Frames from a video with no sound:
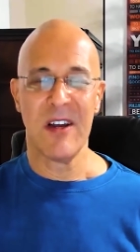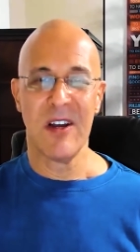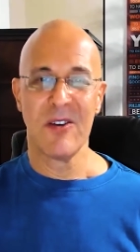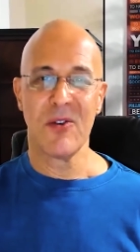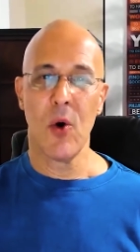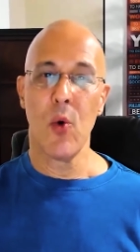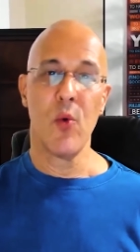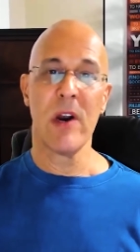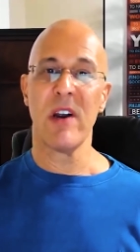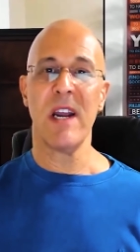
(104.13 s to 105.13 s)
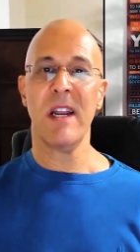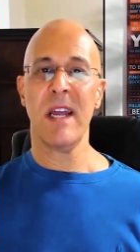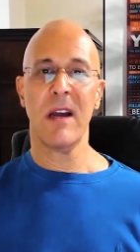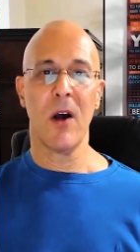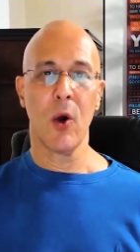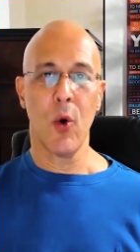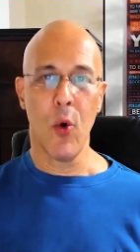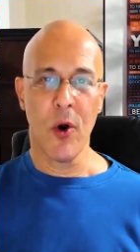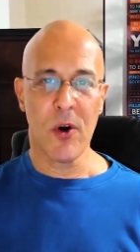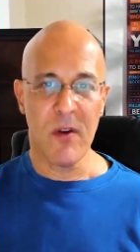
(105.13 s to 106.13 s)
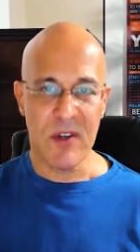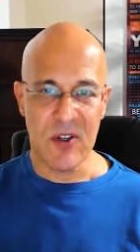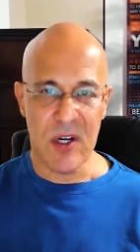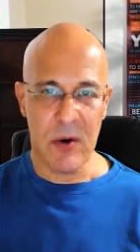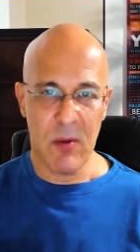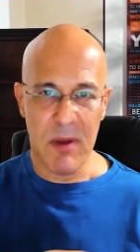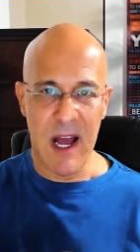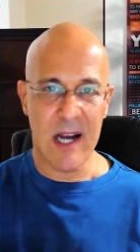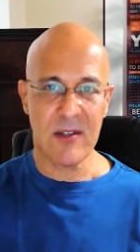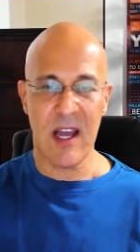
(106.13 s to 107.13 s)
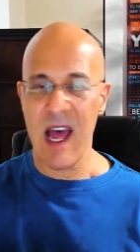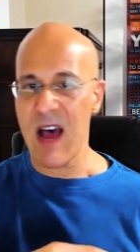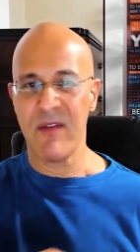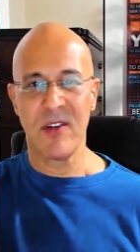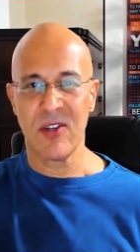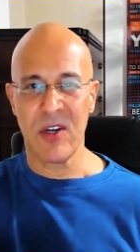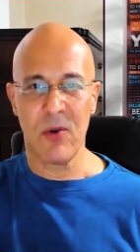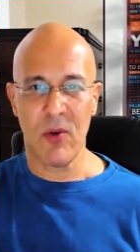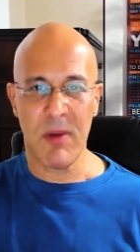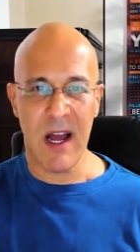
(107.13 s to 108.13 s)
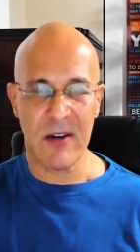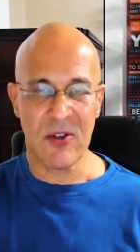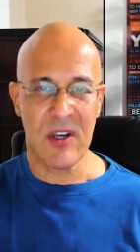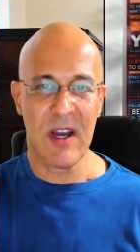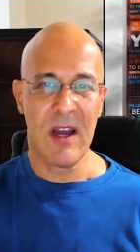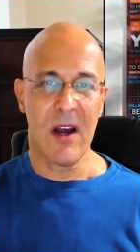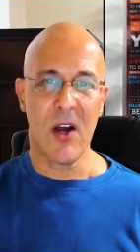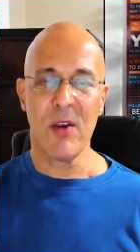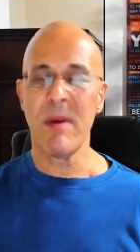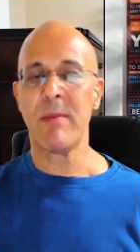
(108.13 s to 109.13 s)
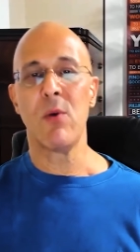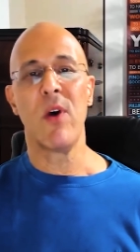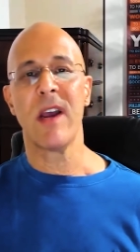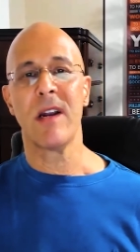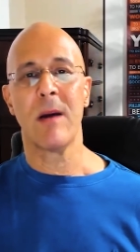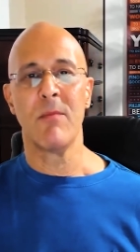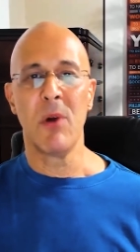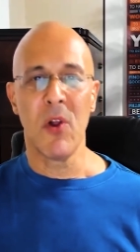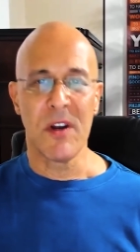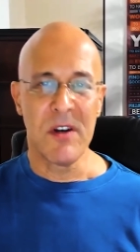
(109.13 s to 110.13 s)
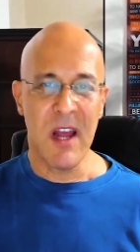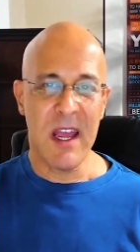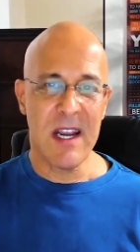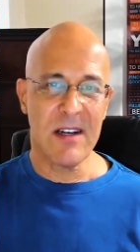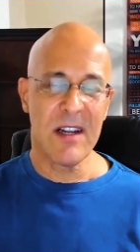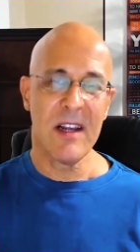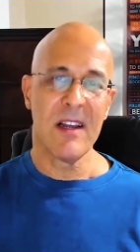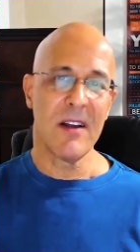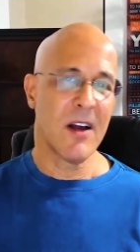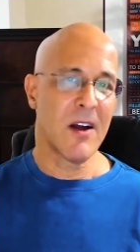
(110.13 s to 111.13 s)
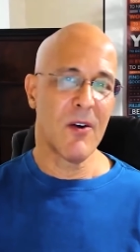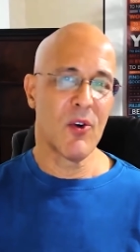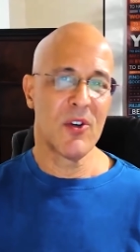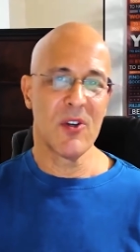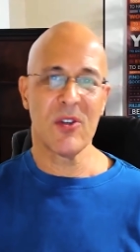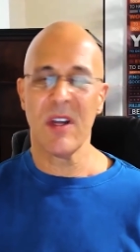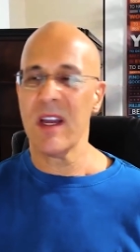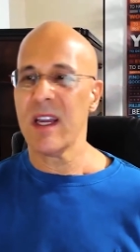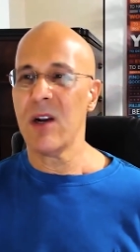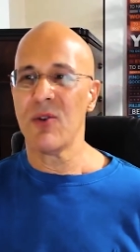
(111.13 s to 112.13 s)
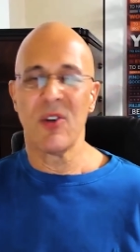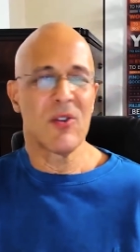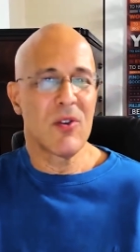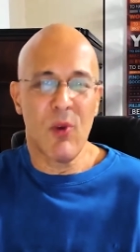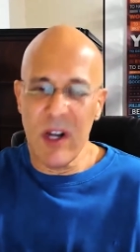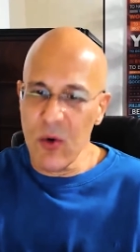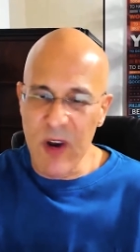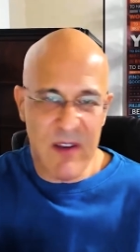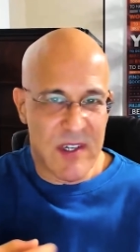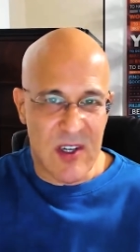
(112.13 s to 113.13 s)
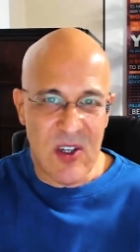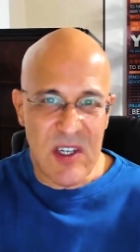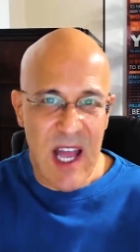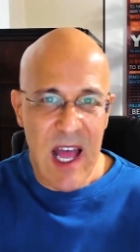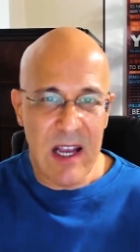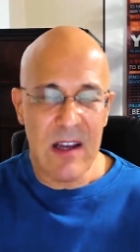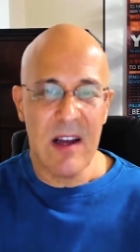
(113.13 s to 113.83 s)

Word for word: So we're eating a quarter of the cereal box, half of the cereal box. Uh, you may be waking up in the middle of the night uh, or just, you know, just want to crave as a snack,